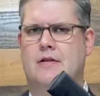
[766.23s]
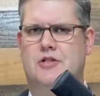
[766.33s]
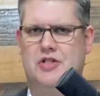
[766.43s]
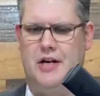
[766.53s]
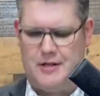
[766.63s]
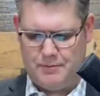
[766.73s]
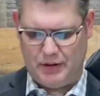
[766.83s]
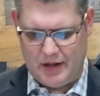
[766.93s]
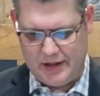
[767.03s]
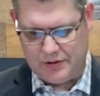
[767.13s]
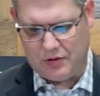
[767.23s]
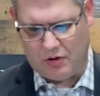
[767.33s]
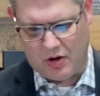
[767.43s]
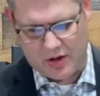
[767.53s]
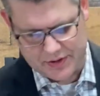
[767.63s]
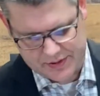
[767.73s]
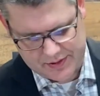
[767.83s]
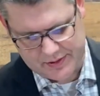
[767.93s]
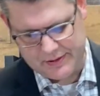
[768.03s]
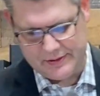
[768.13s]
shed his blood at the
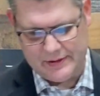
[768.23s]
cross,